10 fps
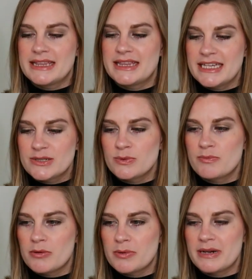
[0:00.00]
this would
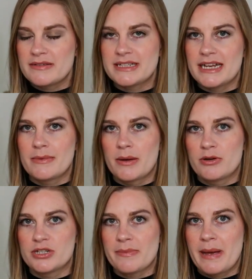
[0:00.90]
probably have stayed in my
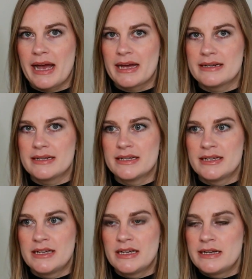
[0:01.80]
project pan
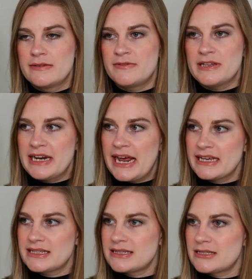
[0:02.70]
for the
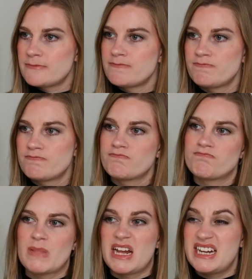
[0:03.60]
next
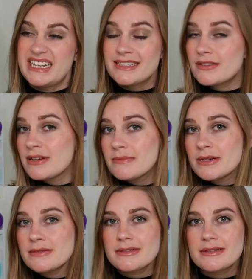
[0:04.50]
at least three
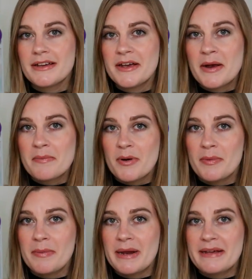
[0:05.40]
months,
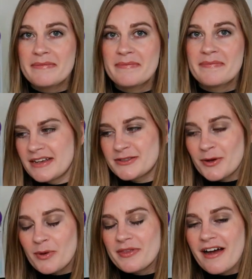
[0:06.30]
probably. So
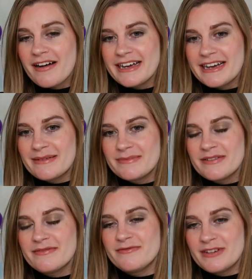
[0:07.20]
one that I am
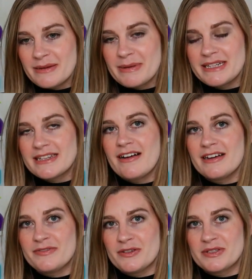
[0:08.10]
really pleased that
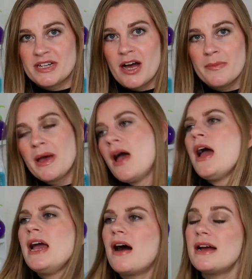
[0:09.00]
I've used up.
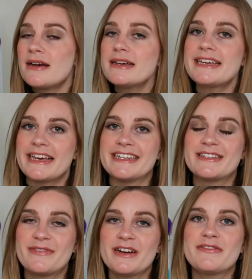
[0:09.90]
I like it, it's
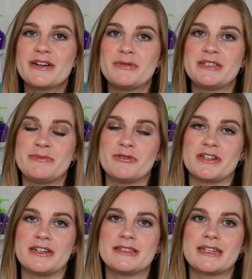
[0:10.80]
a very, very pretty
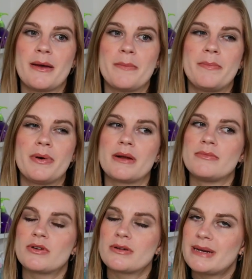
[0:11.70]
product, but
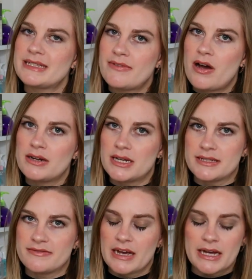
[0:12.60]
I'm not a massive
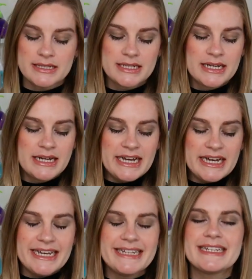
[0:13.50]
highlighter fan.
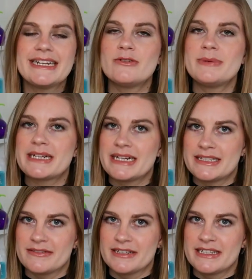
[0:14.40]
It is a little bit
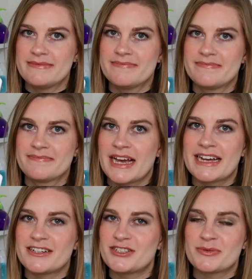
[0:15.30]
glittery,
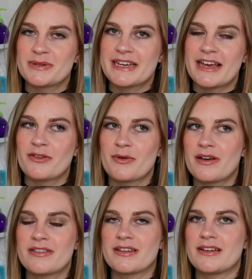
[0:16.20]
and I just want to get through
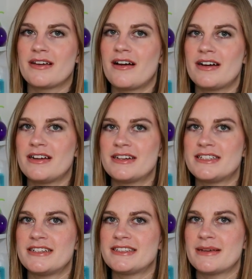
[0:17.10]
other
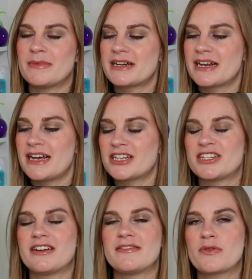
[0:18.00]
highlighters in my
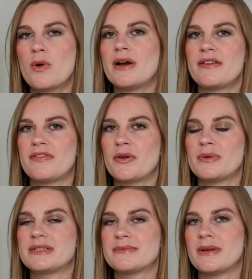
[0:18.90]
collection. I have quite a few
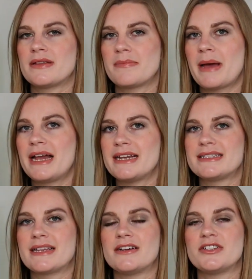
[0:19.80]
in some other
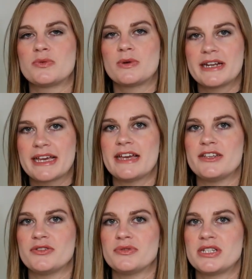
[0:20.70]
palettes that I just want to get
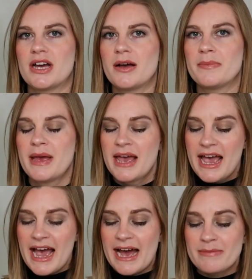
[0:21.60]
used up.
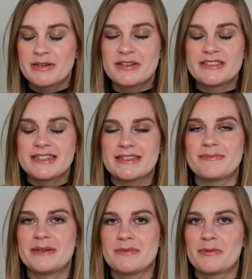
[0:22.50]
And because this had
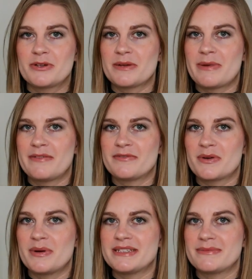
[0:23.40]
been in my project pan for
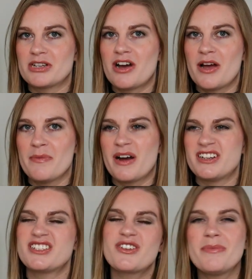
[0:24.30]
quite some time, I
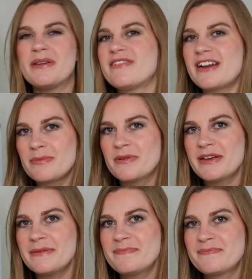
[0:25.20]
just got a bit fed up of
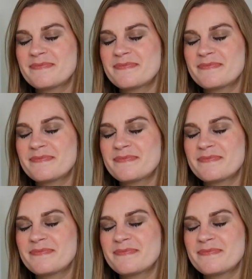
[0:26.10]
it.